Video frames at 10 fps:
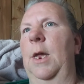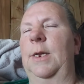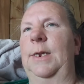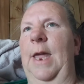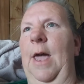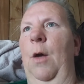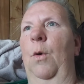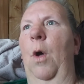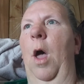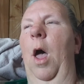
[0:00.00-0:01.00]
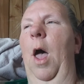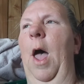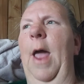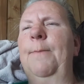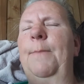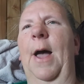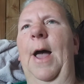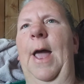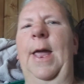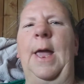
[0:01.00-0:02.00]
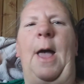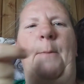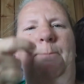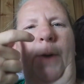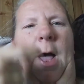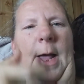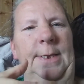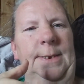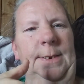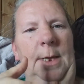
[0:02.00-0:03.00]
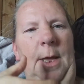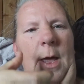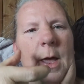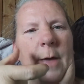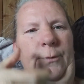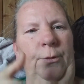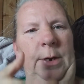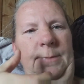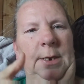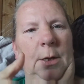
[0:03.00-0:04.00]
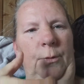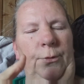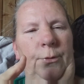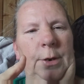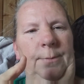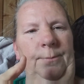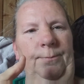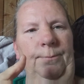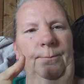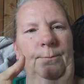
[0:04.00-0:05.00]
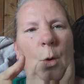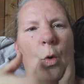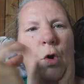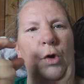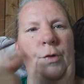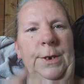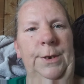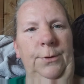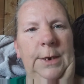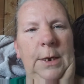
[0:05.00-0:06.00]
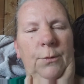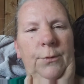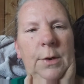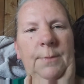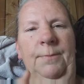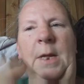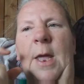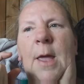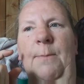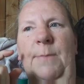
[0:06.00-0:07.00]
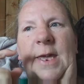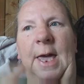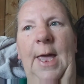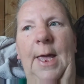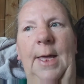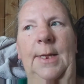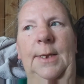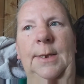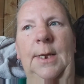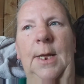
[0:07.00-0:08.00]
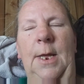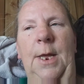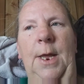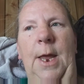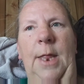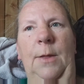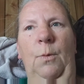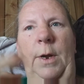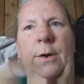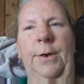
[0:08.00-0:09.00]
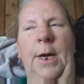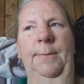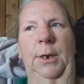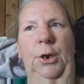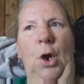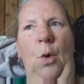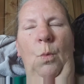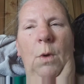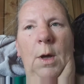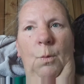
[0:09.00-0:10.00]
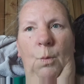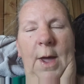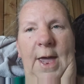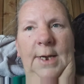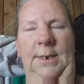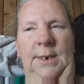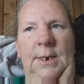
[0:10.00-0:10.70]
Now, I buy pots of cream deodorant or crystal deodorant because in the wintertime you don't want wet